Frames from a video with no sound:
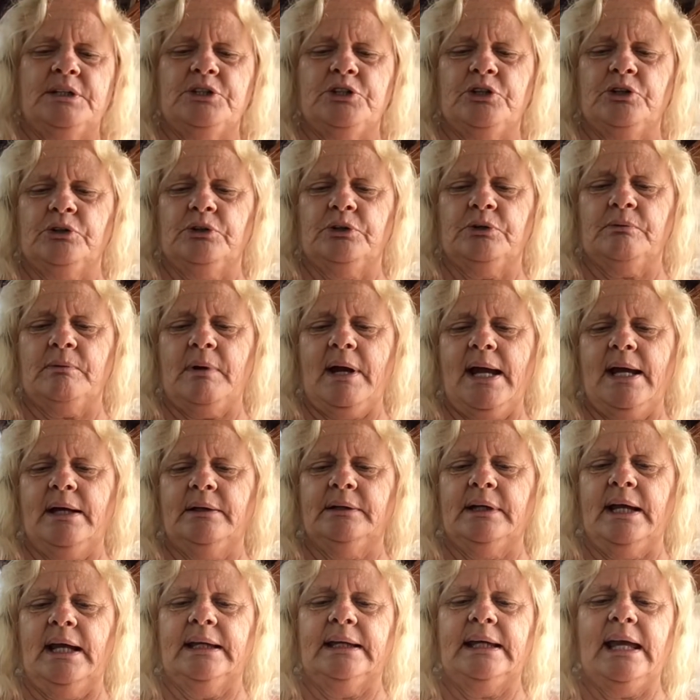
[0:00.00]
turned
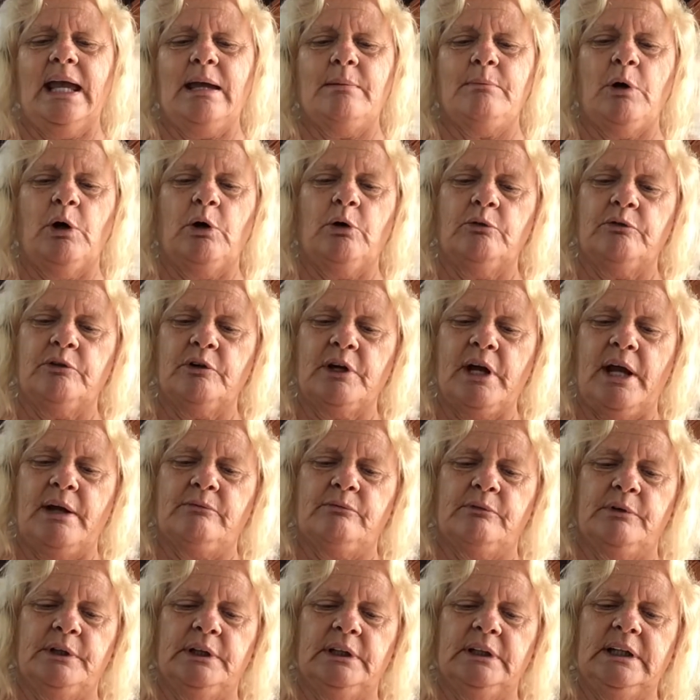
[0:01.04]
around and came over
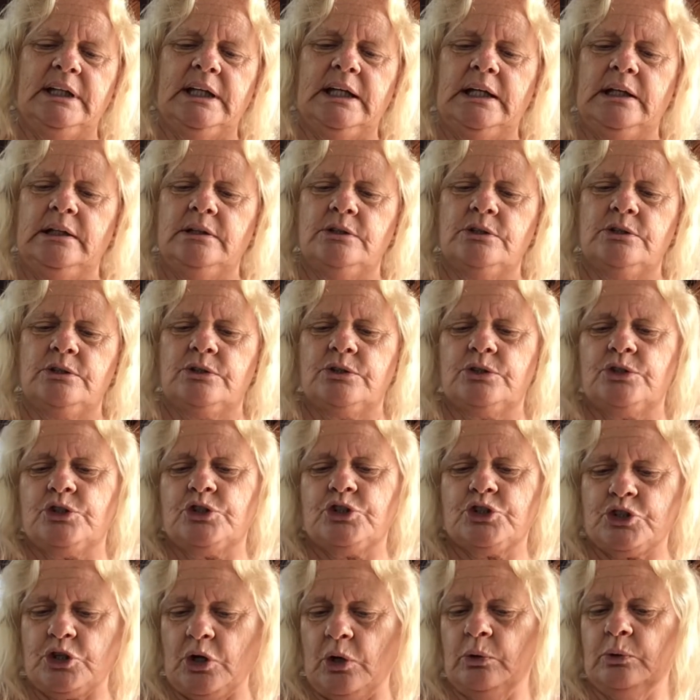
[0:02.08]
and really
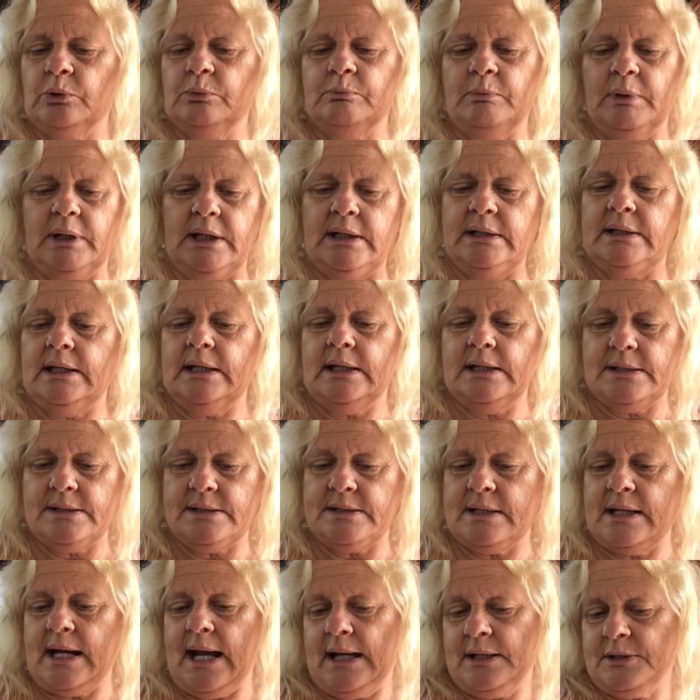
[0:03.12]
showed me the ins
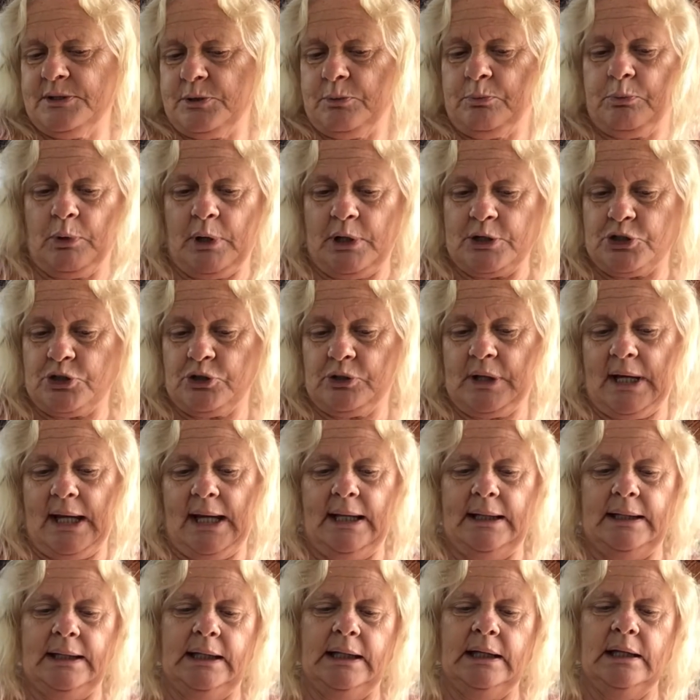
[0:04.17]
and outs of pressure
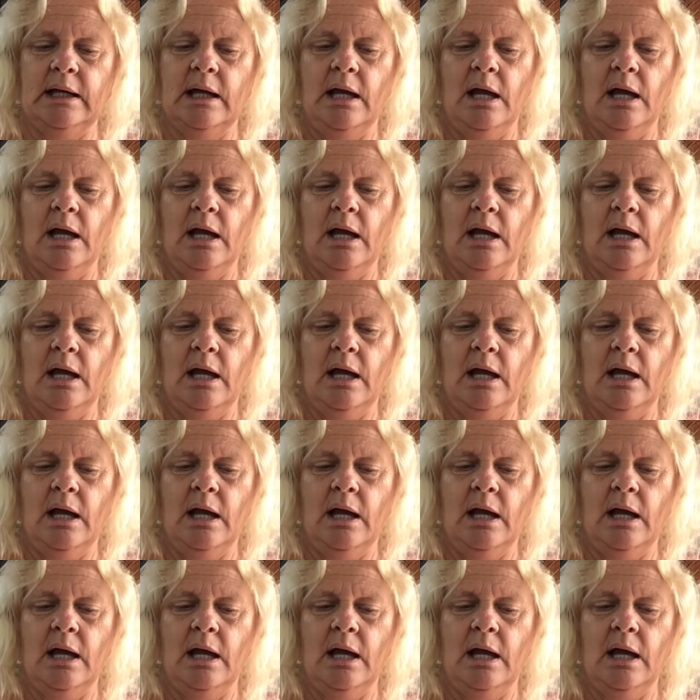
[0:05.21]
canning.